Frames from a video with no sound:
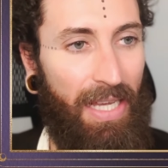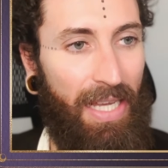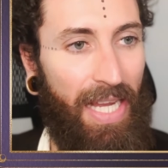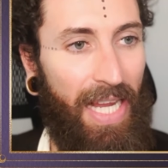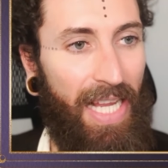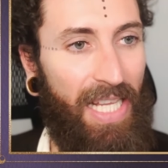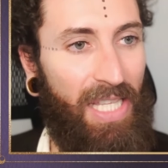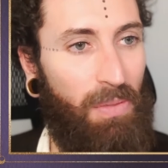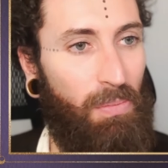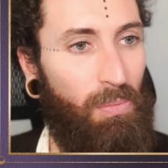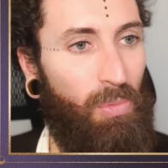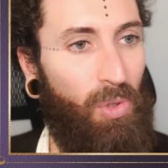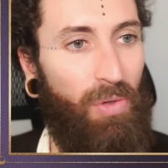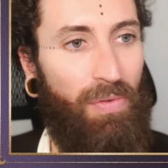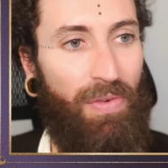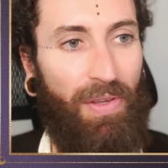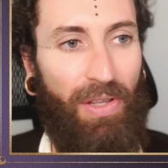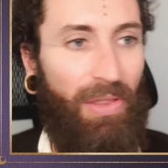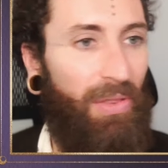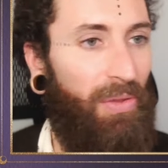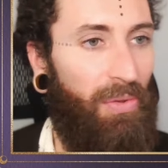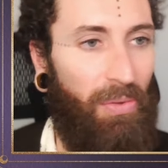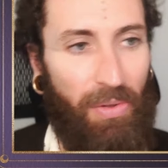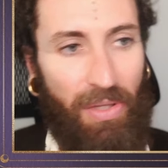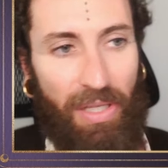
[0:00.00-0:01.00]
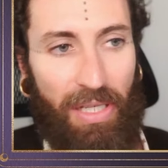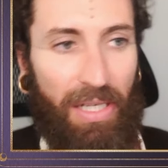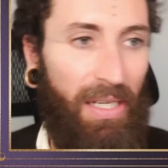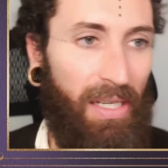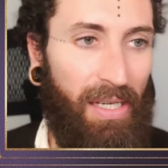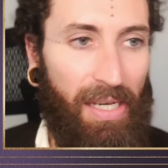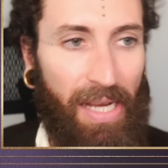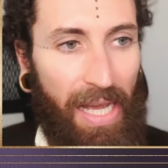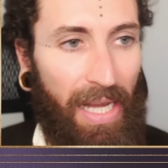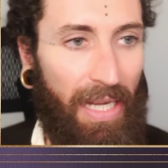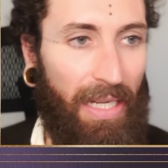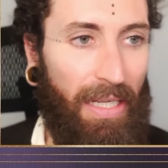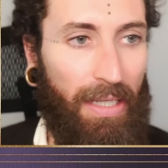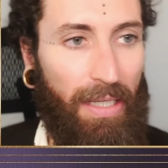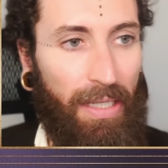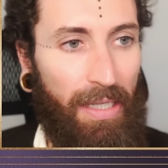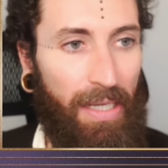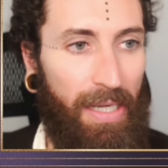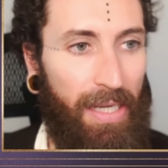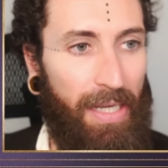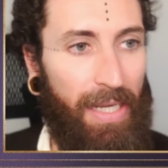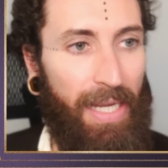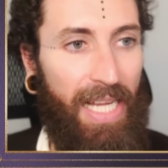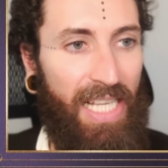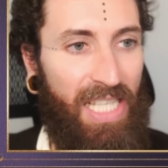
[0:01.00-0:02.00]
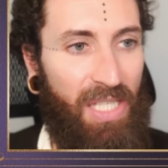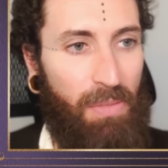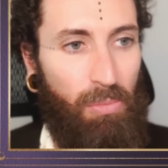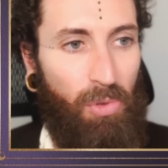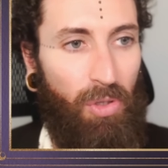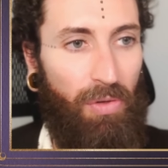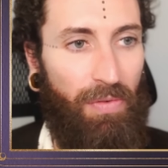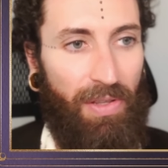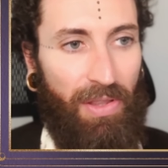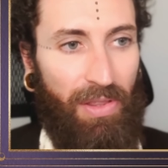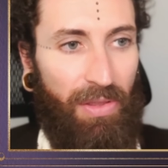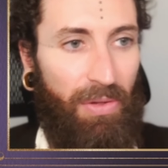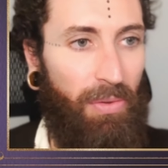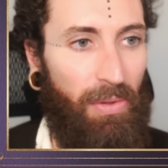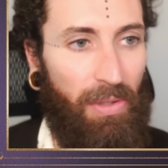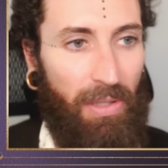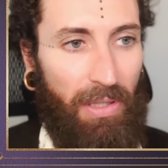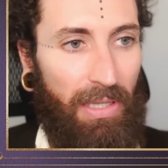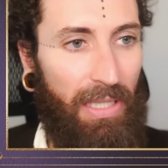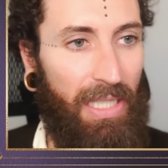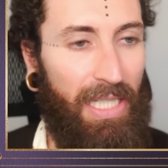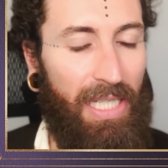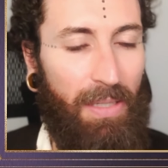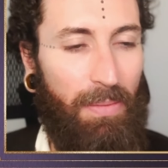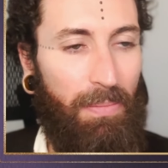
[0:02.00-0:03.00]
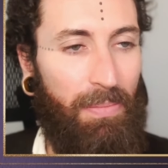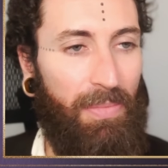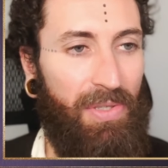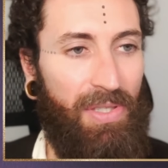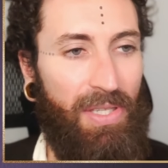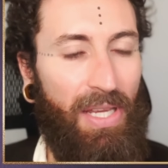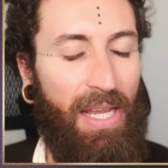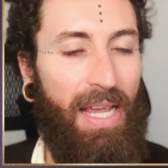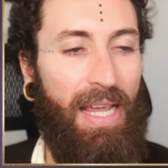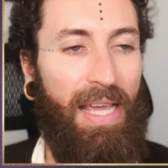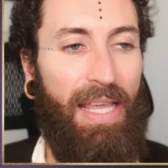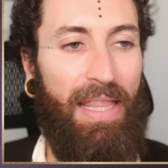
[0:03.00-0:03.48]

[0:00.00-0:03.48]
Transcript: It's moving through the neck. It's moving through the limbs.